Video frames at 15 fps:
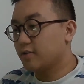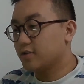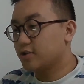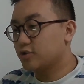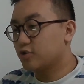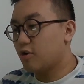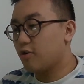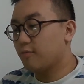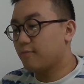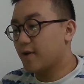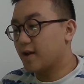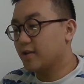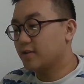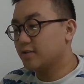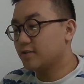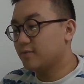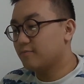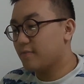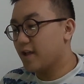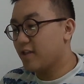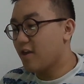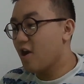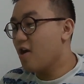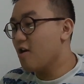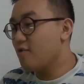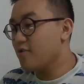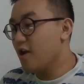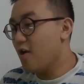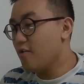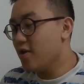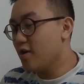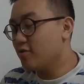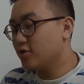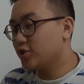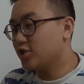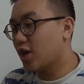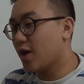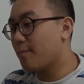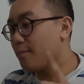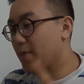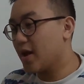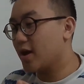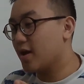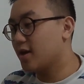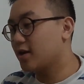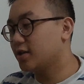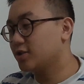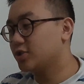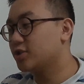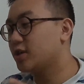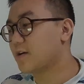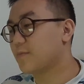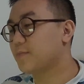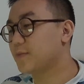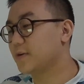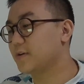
Stop, man. man. Yo, yo, yo, shut up. Shut up.